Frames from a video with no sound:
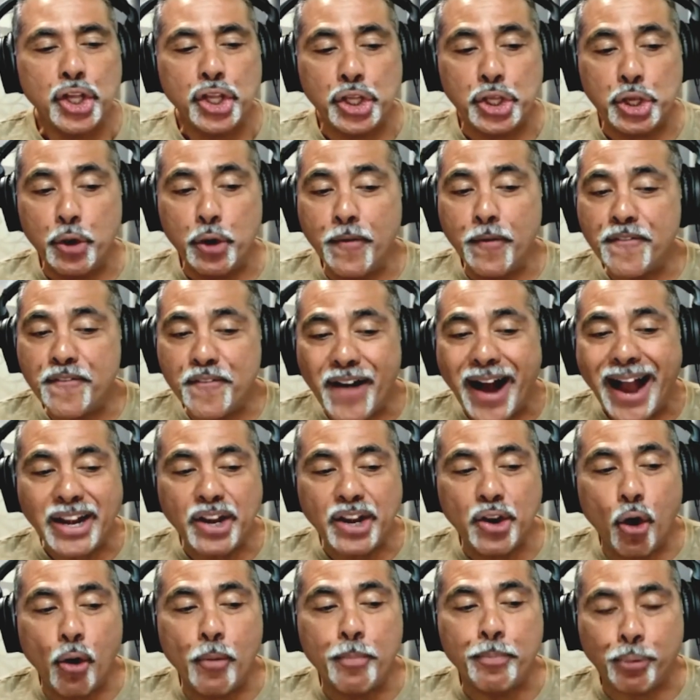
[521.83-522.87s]
you
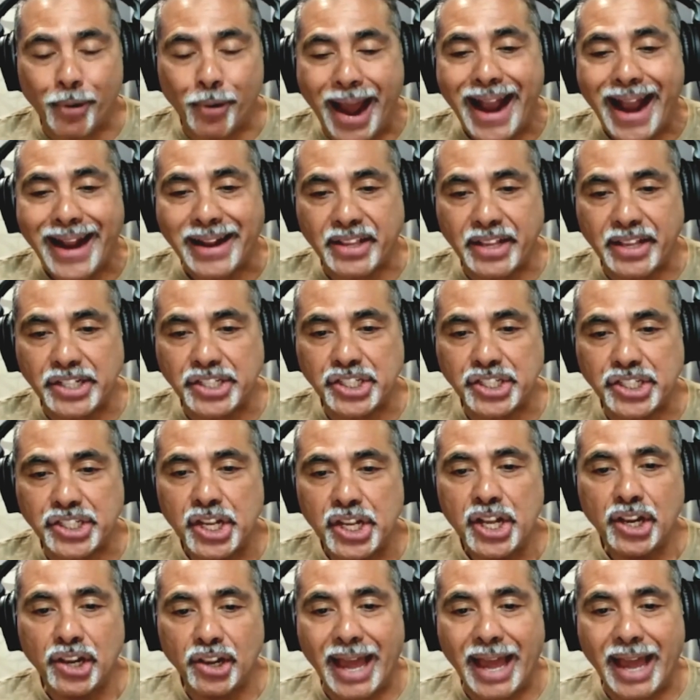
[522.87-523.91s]
find no practice
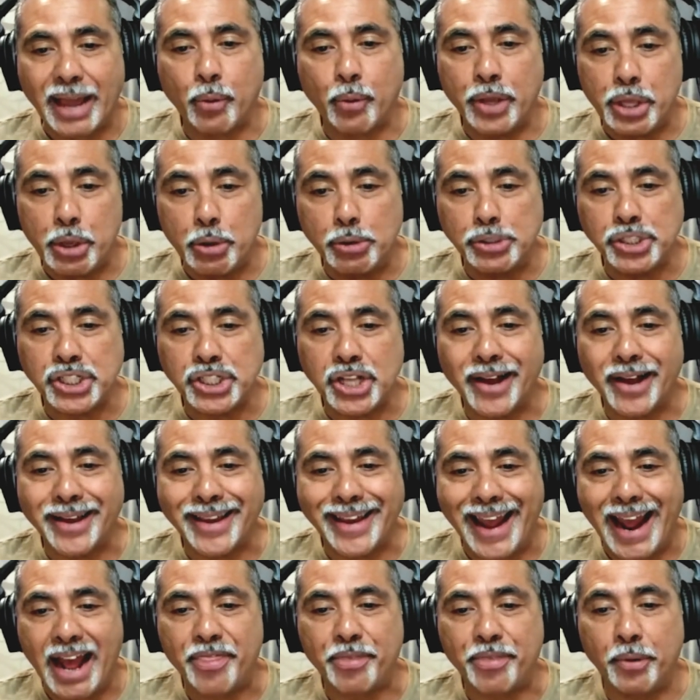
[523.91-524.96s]
like what you saw
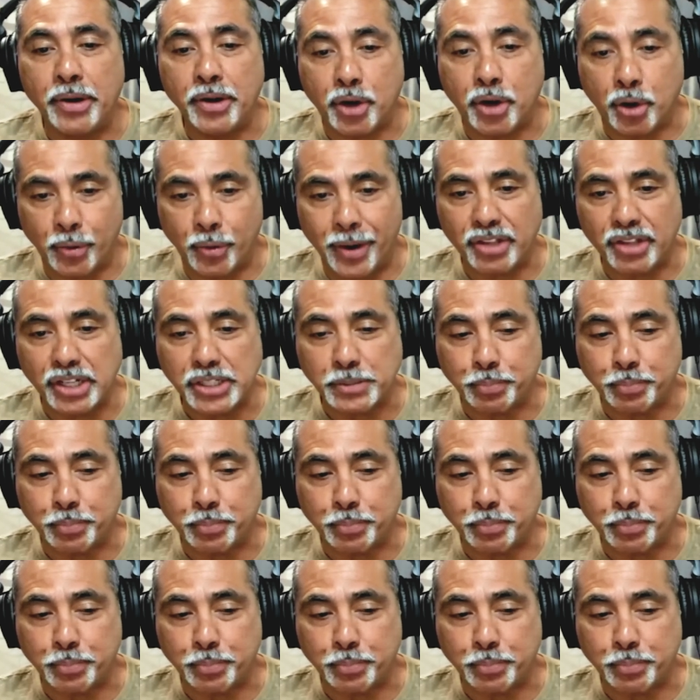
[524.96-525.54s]
Kathryn Krick,